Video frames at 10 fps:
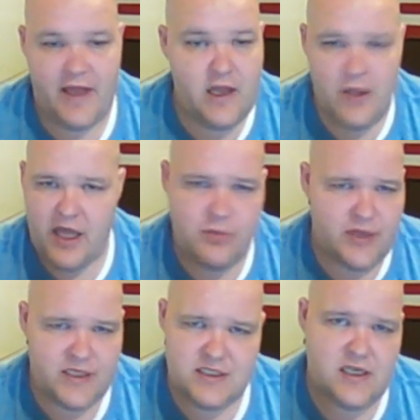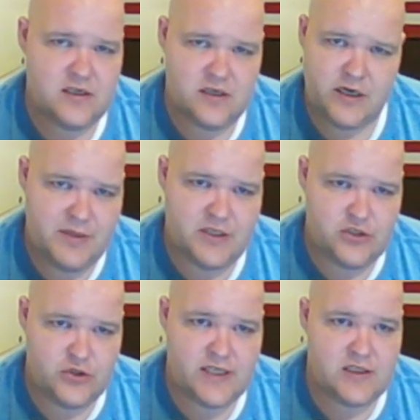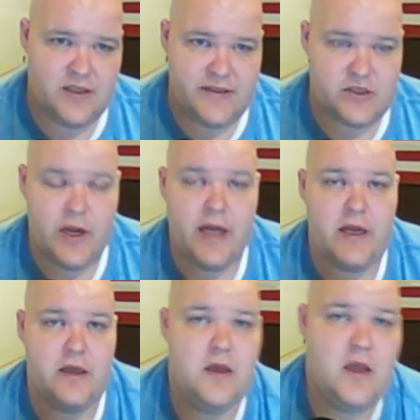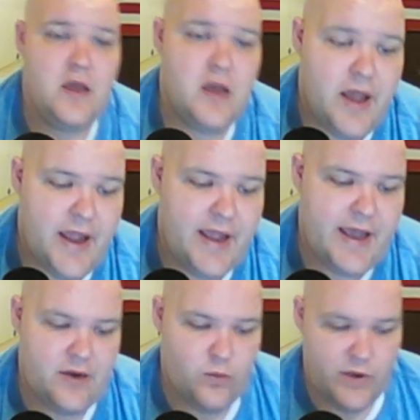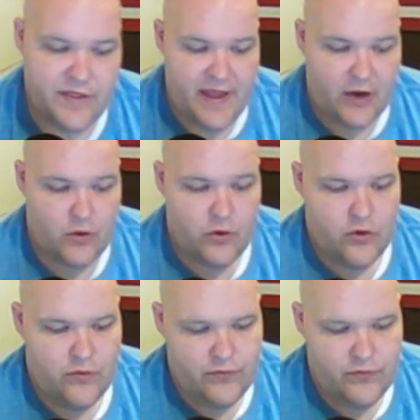any places that are going to be stressed on this granite. And with that groove,